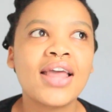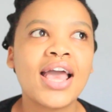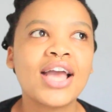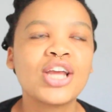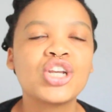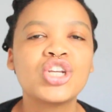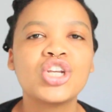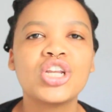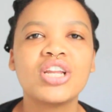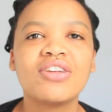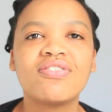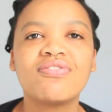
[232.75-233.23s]

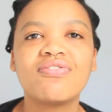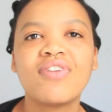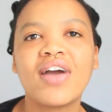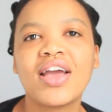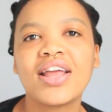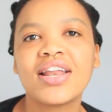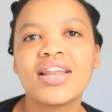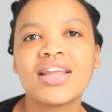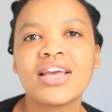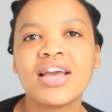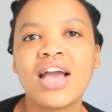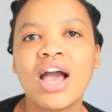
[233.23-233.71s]
actually
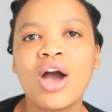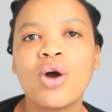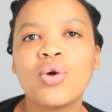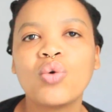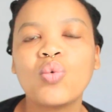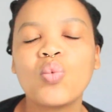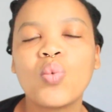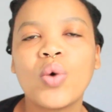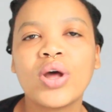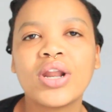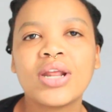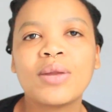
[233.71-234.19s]
finding
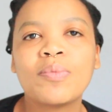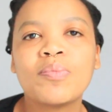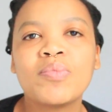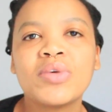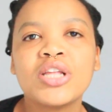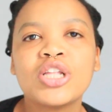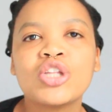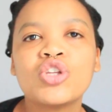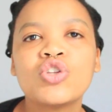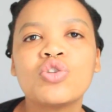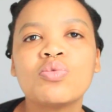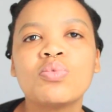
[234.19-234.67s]
out what it
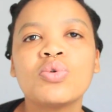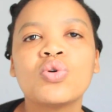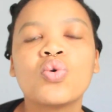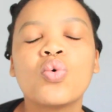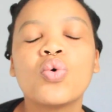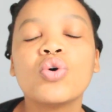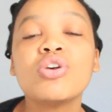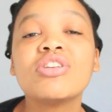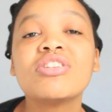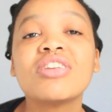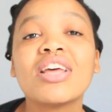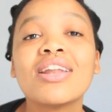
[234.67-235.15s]
means to be
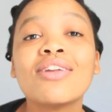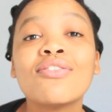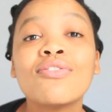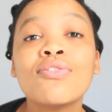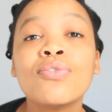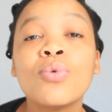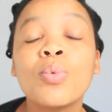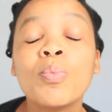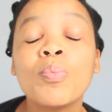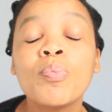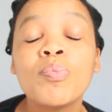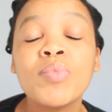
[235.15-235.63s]
Khoisan
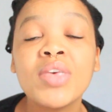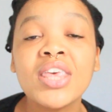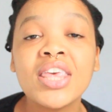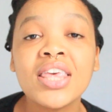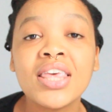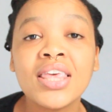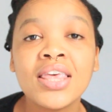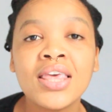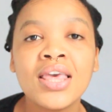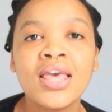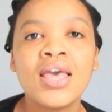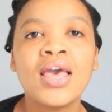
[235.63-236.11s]
for me